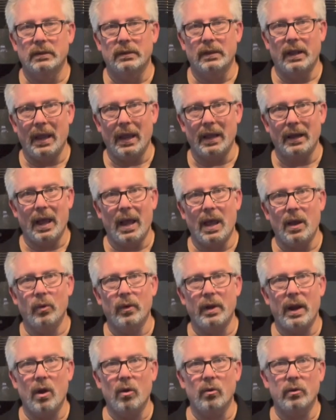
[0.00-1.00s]
and I
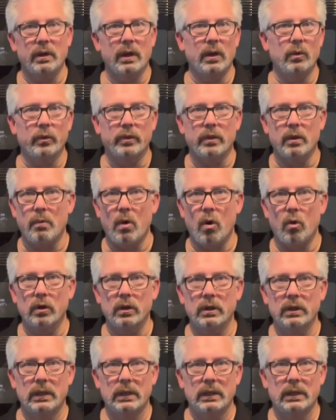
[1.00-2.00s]
went out, and with the
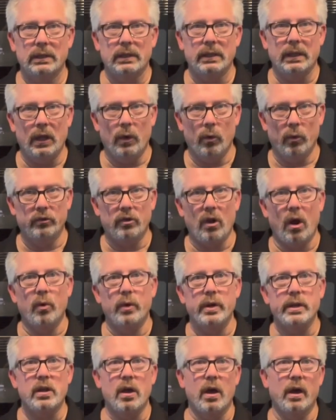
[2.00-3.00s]
mower, it was
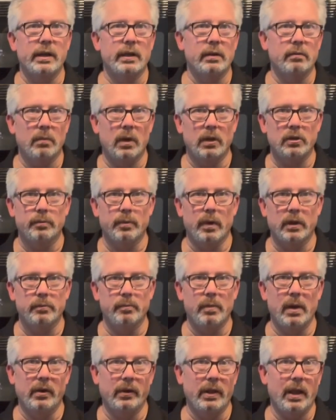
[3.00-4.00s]
already cutting much, much better.